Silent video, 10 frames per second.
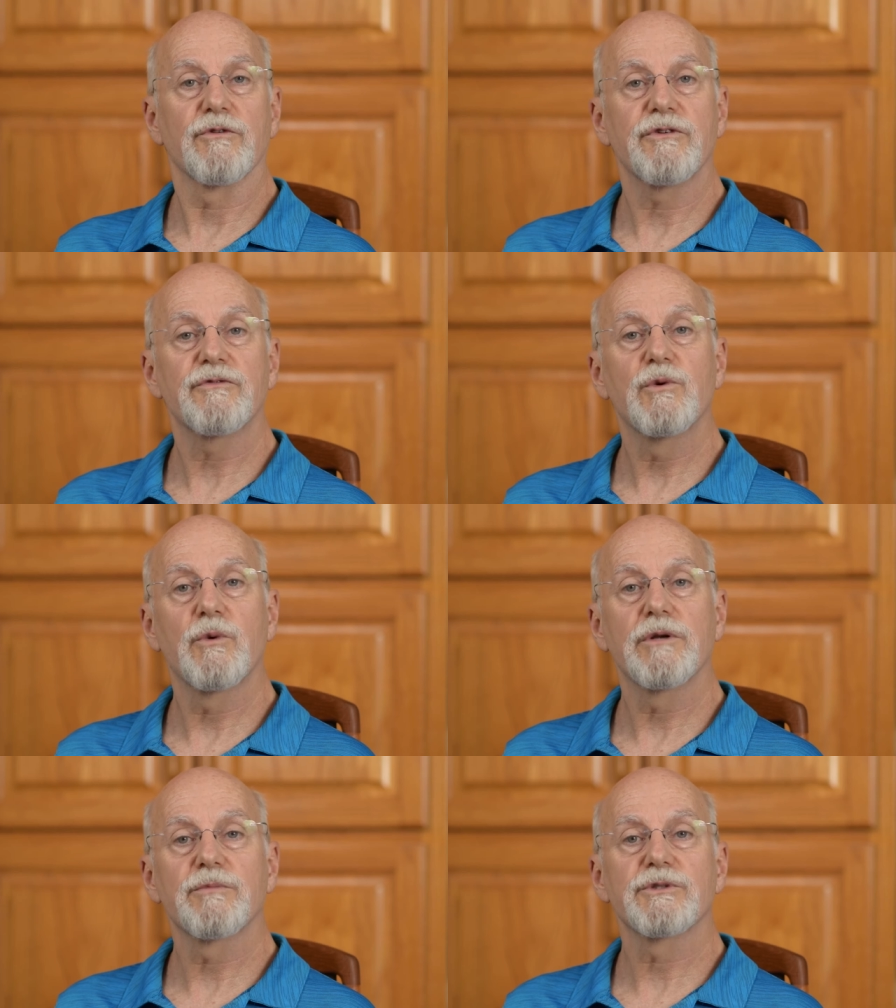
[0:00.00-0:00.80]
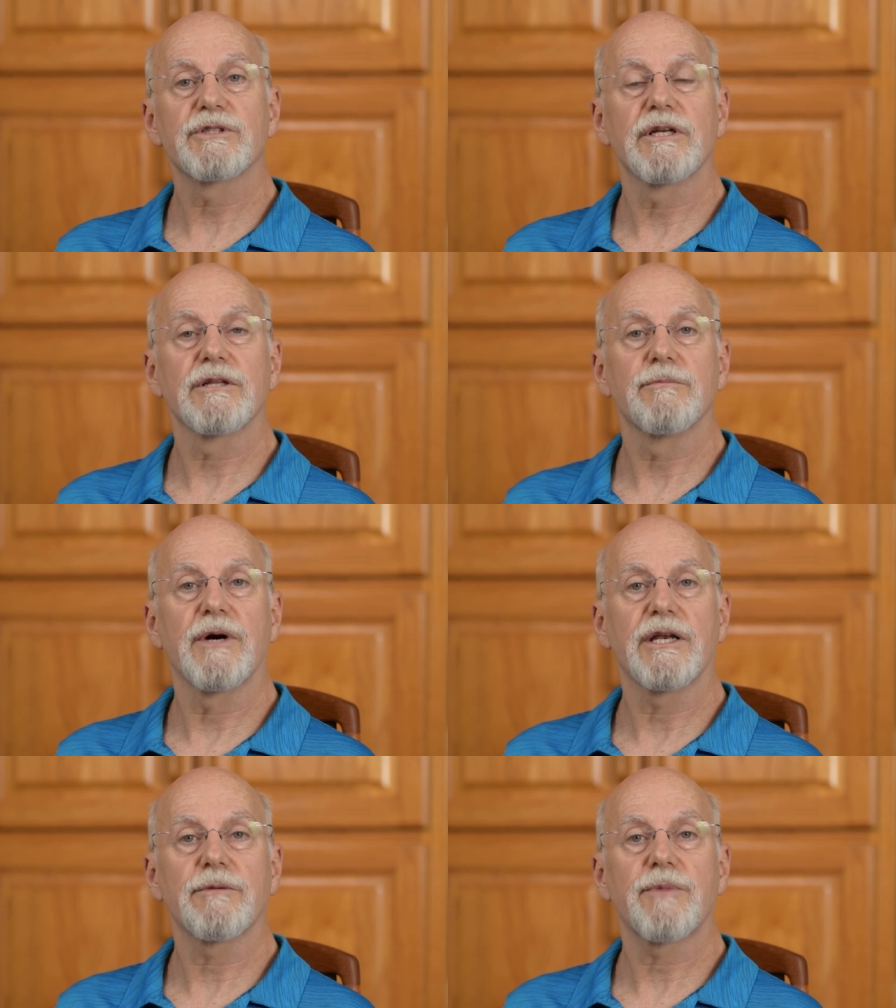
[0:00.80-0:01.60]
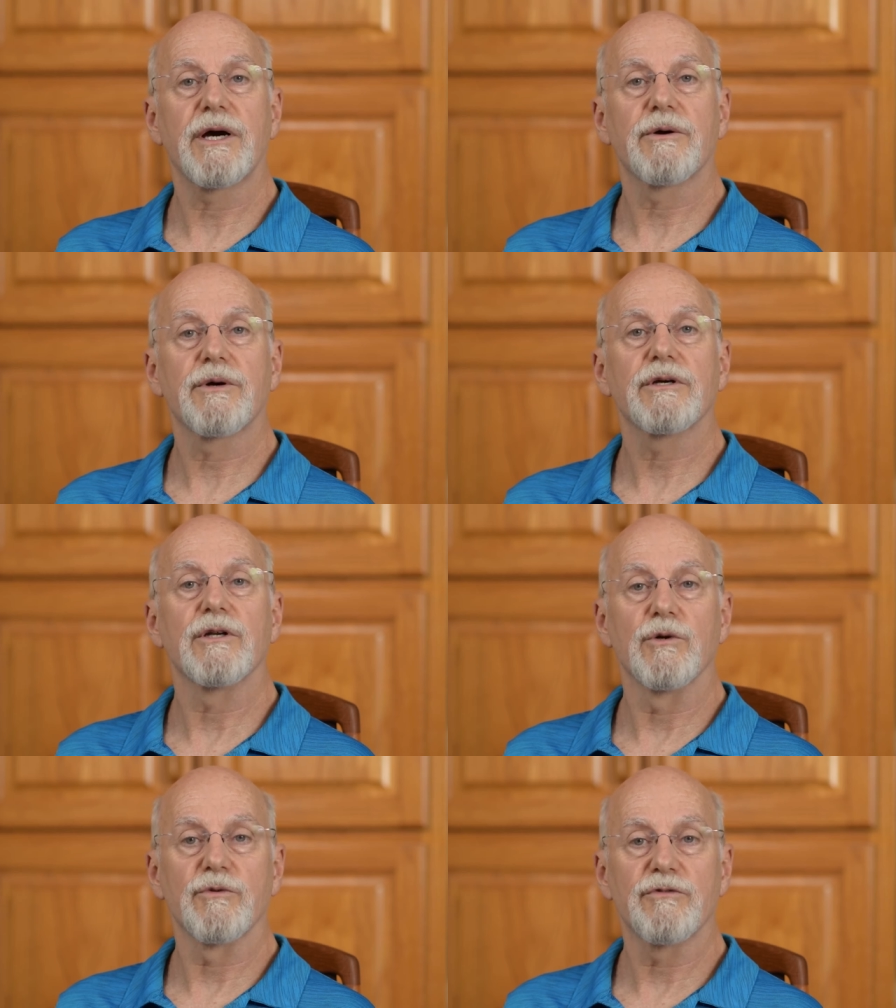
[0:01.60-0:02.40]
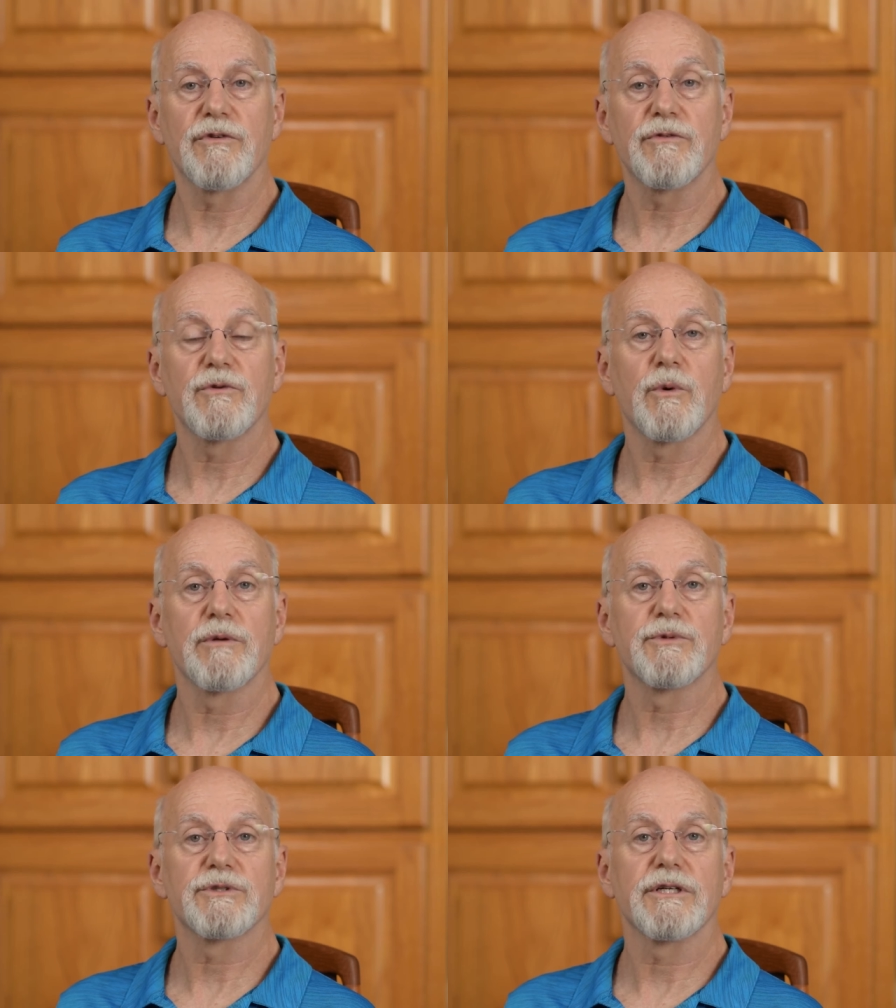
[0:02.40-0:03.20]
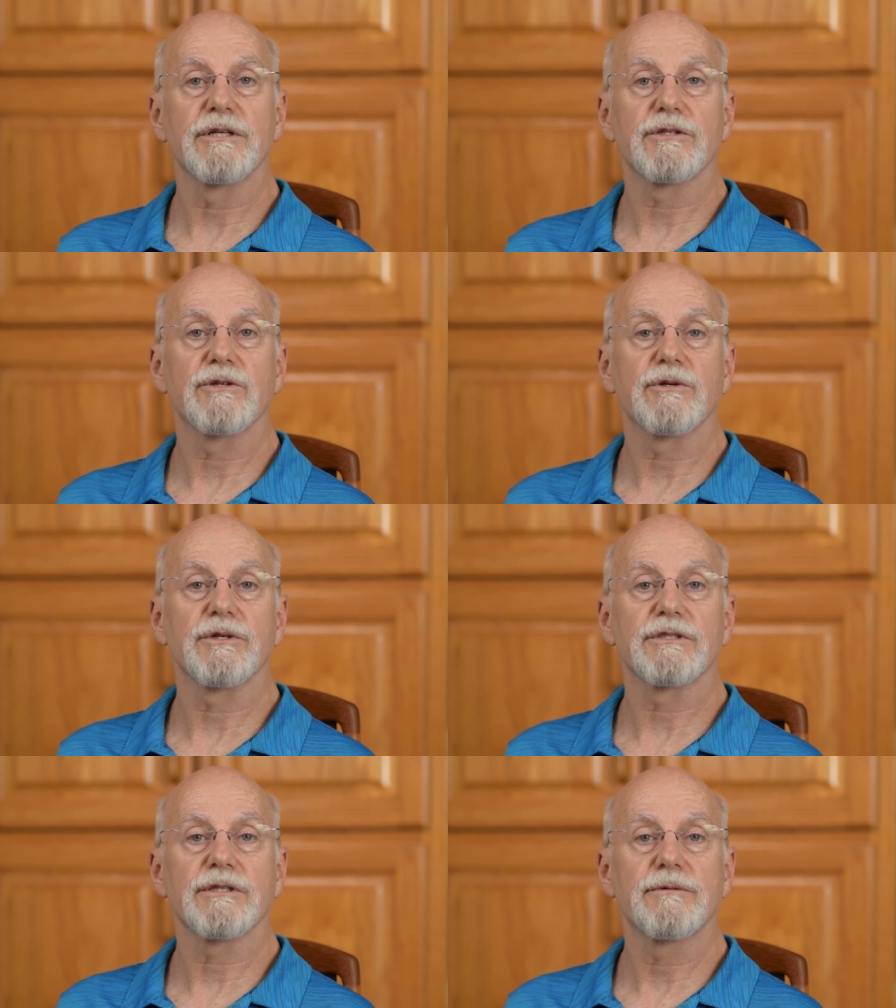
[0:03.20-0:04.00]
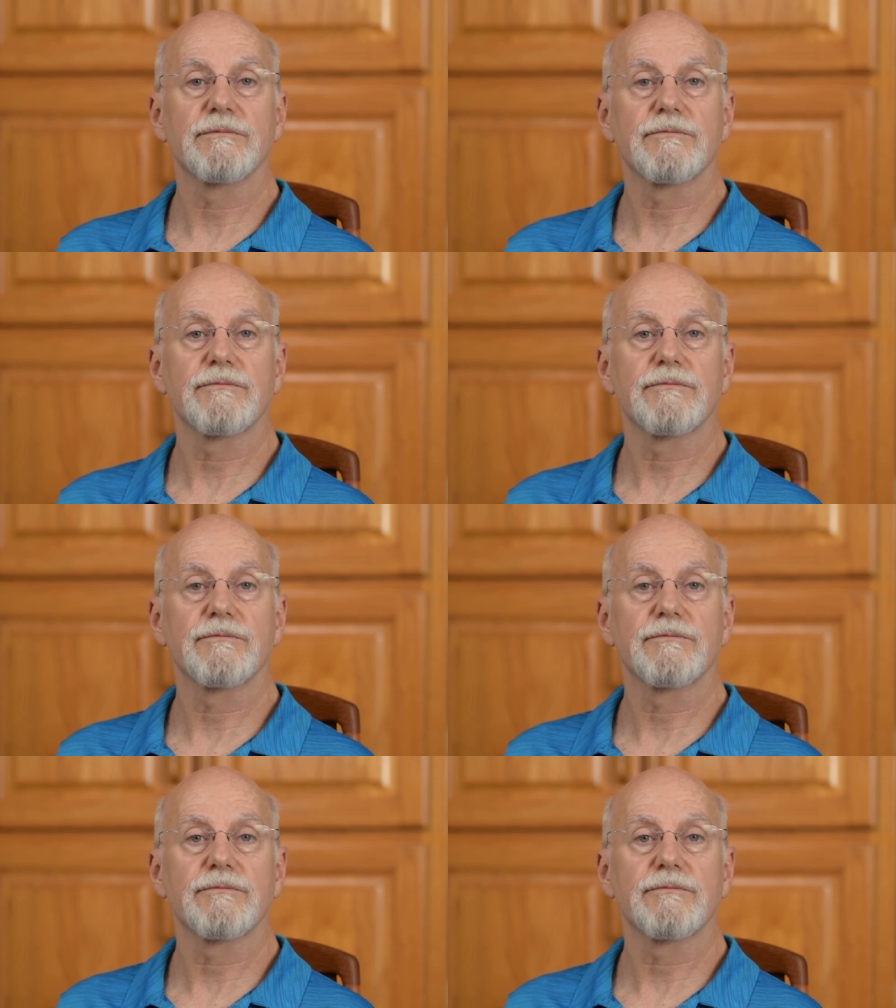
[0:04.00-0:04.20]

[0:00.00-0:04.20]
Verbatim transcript: 51% of the mining power and over 51% of the currency.